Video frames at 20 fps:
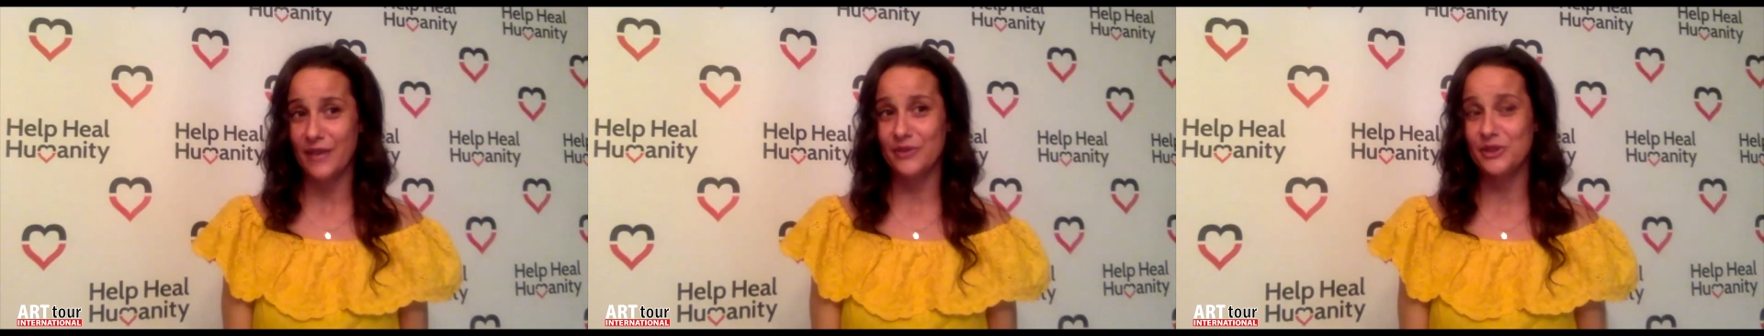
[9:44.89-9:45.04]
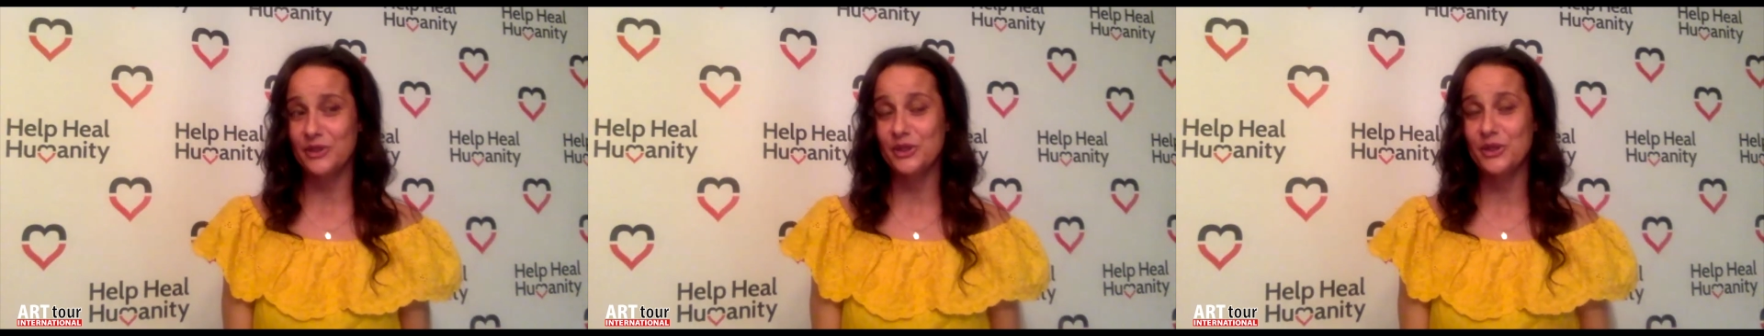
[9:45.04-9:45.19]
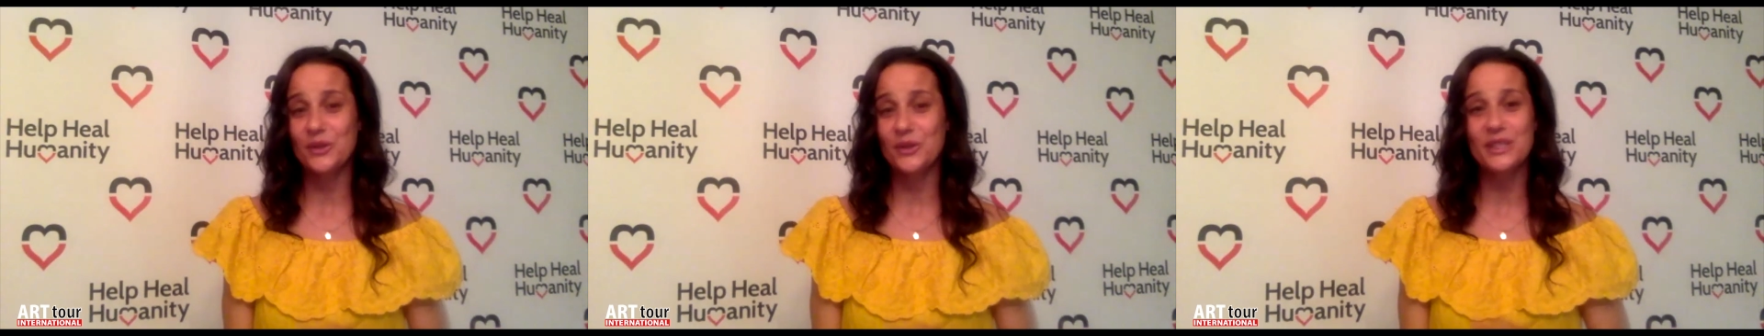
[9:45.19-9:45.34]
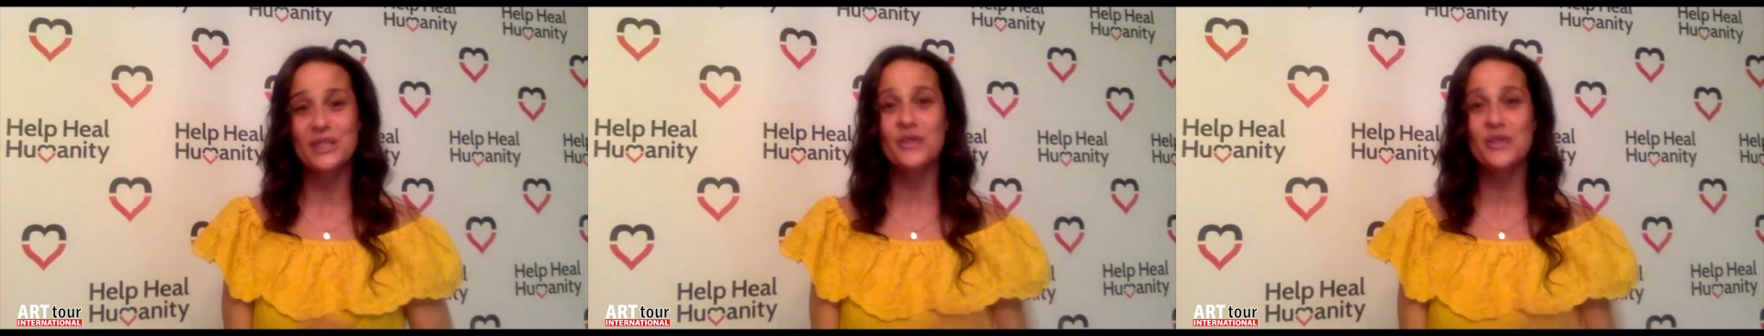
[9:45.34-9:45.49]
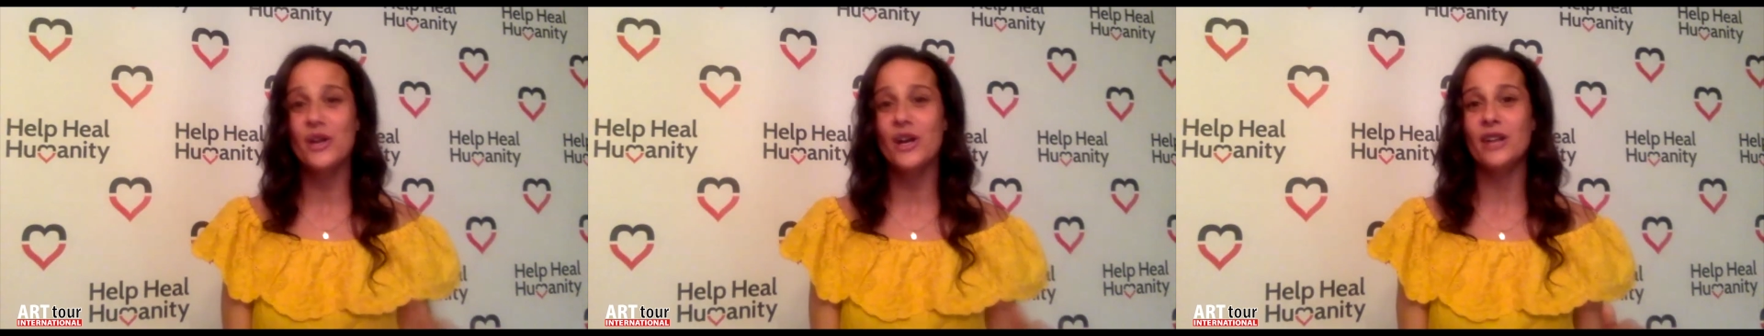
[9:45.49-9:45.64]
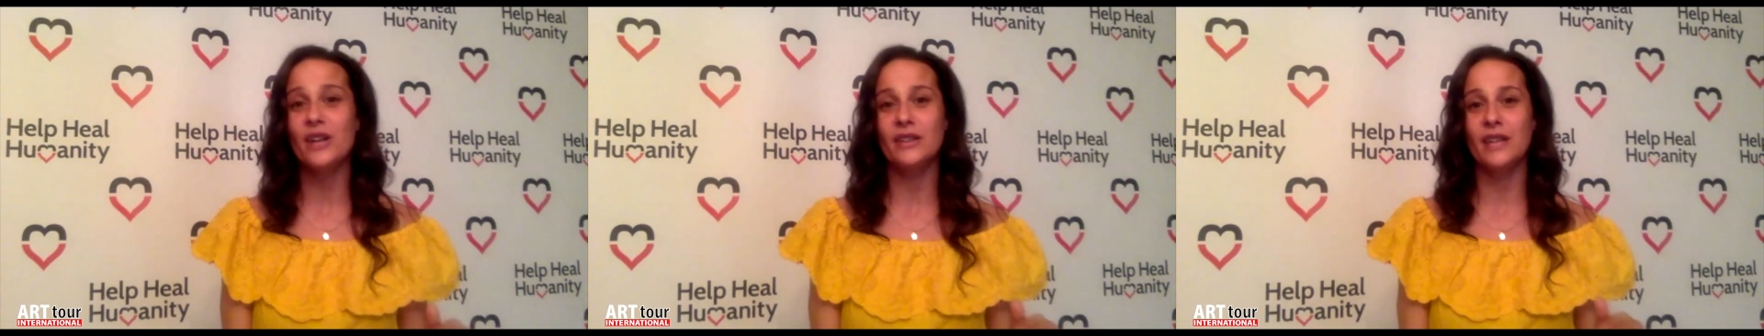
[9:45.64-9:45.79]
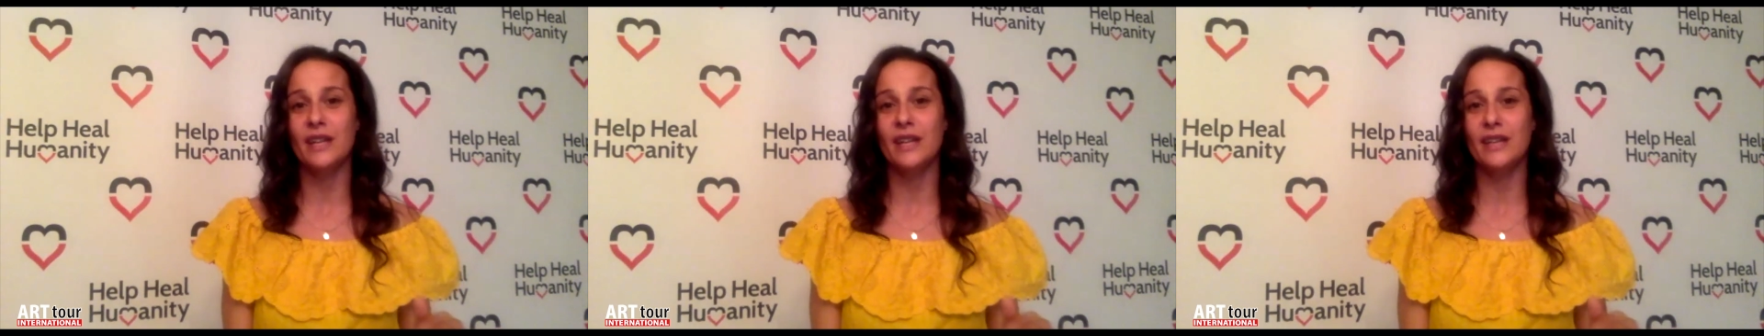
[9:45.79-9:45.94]
So it's
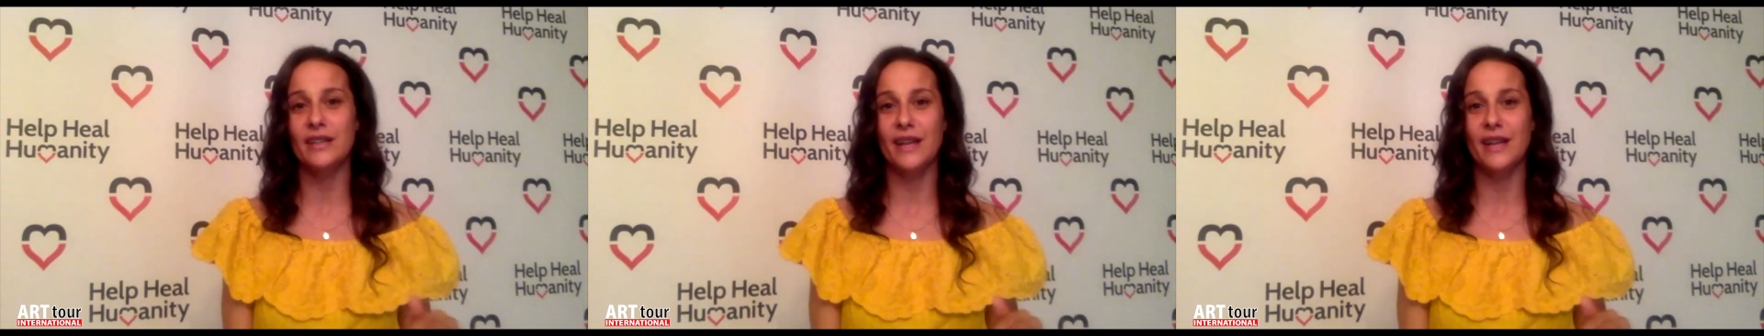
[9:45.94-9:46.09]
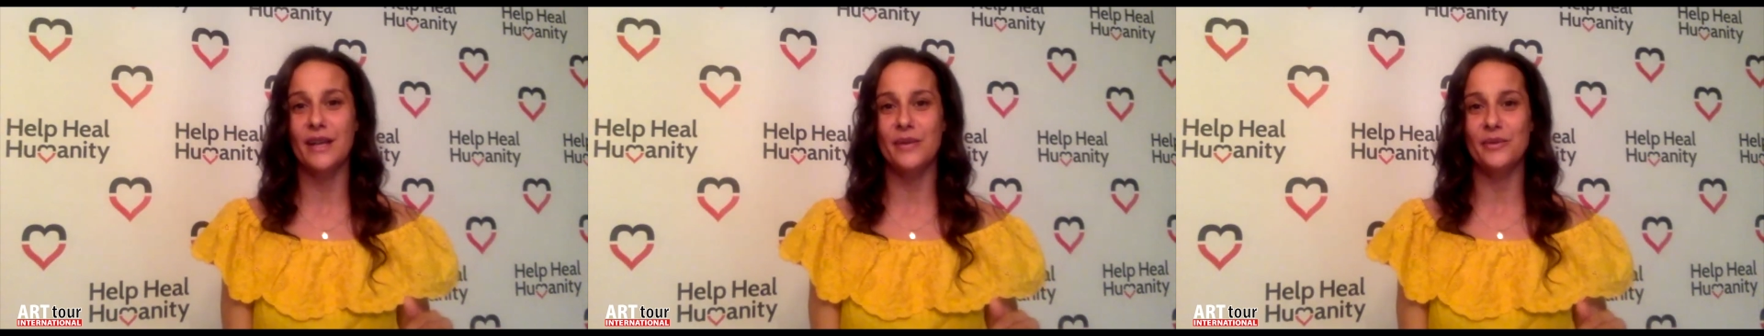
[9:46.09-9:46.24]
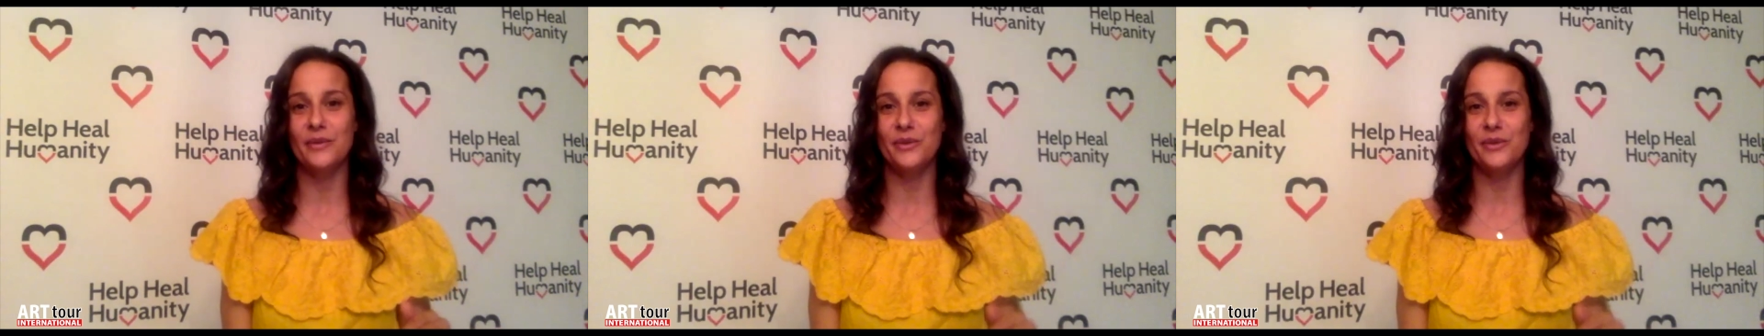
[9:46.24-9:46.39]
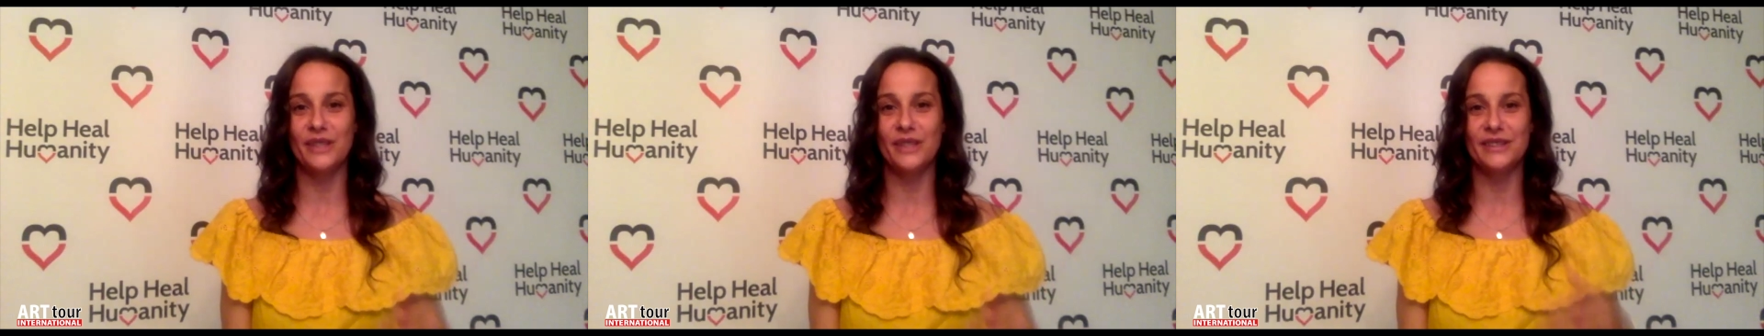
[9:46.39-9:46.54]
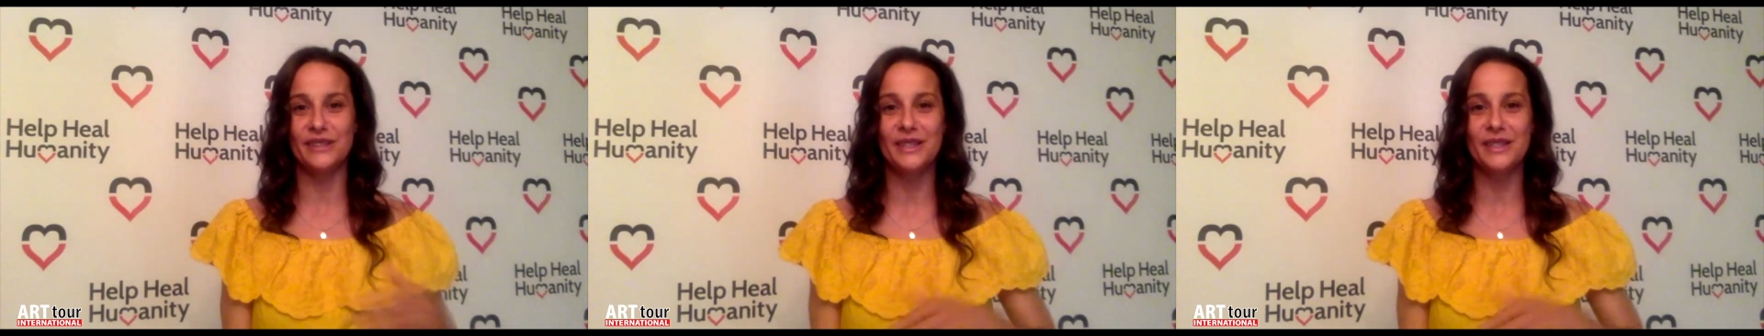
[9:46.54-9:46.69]
not like I was